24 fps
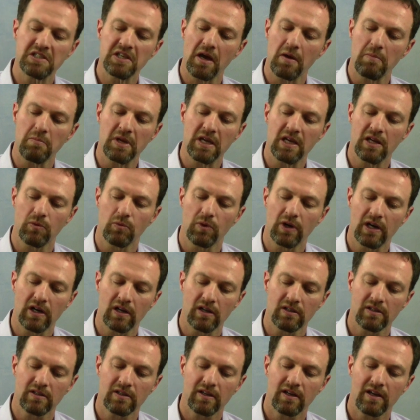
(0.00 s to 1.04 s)
does that mean?
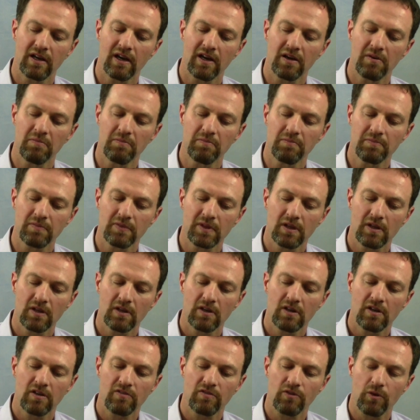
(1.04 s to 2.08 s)
Well,
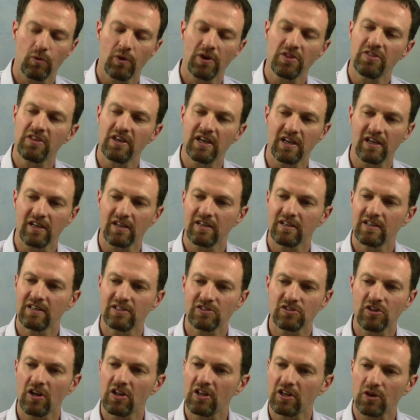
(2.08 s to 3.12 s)
for one thing,
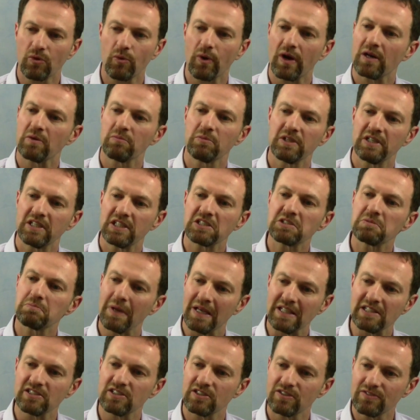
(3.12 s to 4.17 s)
it's all incredibly
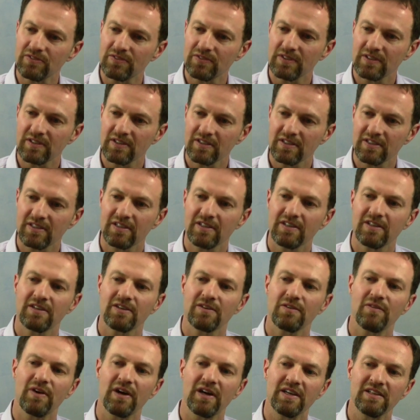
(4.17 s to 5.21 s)
expensive,
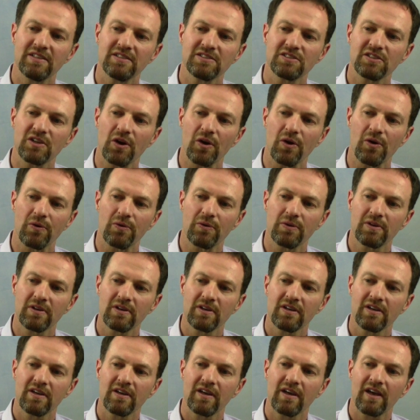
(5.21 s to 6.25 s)
right? So
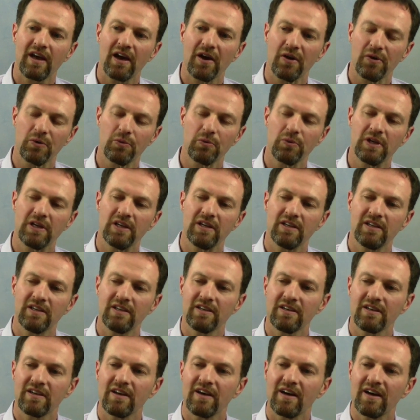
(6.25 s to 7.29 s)
how do
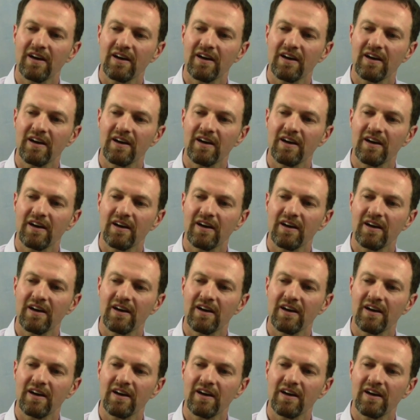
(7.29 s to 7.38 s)
we